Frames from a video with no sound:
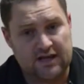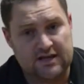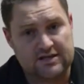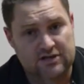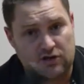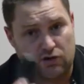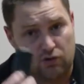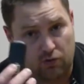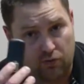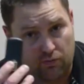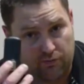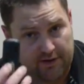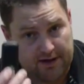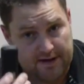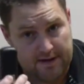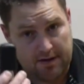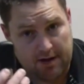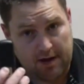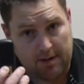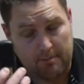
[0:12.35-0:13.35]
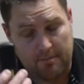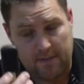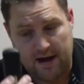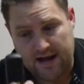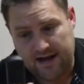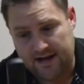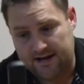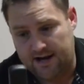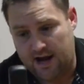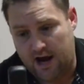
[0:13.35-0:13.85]
These are called the
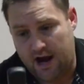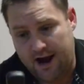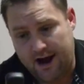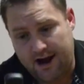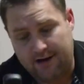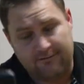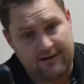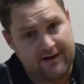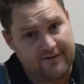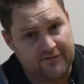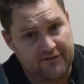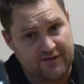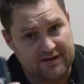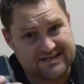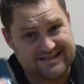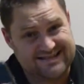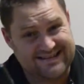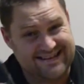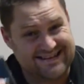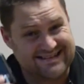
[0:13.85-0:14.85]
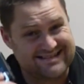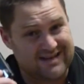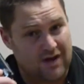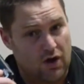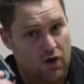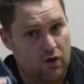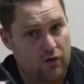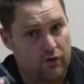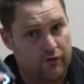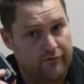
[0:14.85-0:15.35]
Meyin
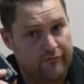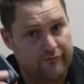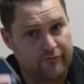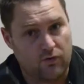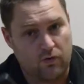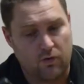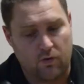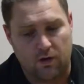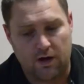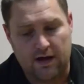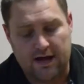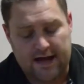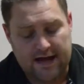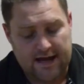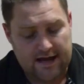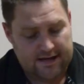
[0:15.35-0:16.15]
RF604.